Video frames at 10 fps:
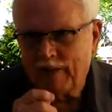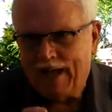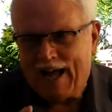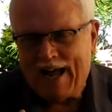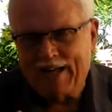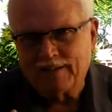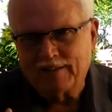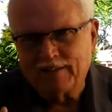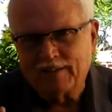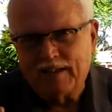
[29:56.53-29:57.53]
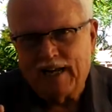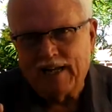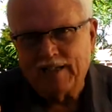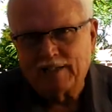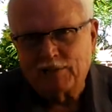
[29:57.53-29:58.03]
has
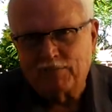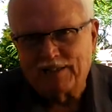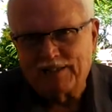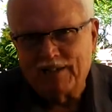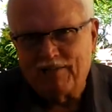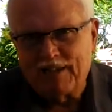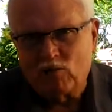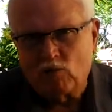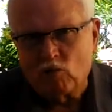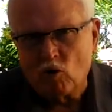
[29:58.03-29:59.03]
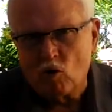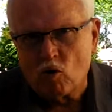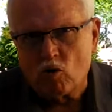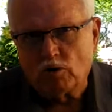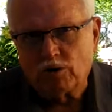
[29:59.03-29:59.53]
a specific
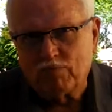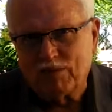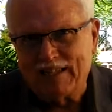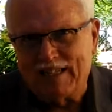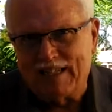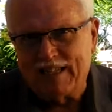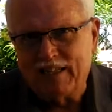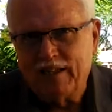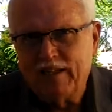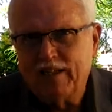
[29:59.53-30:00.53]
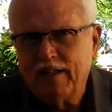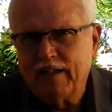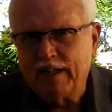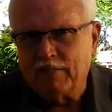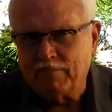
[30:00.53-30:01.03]
role to play
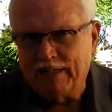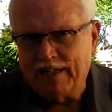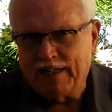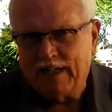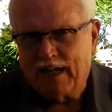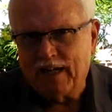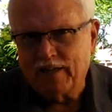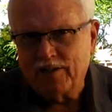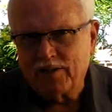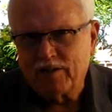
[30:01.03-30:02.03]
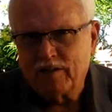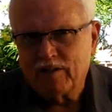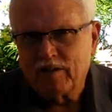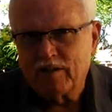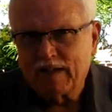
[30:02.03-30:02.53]
in being God's
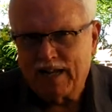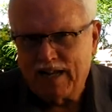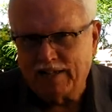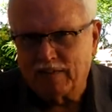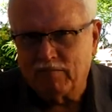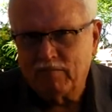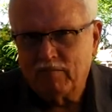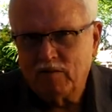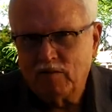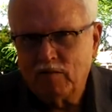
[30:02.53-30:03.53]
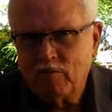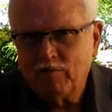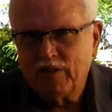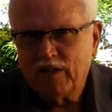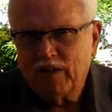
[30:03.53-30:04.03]
kingdom.
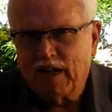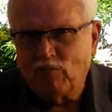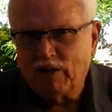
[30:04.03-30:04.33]
And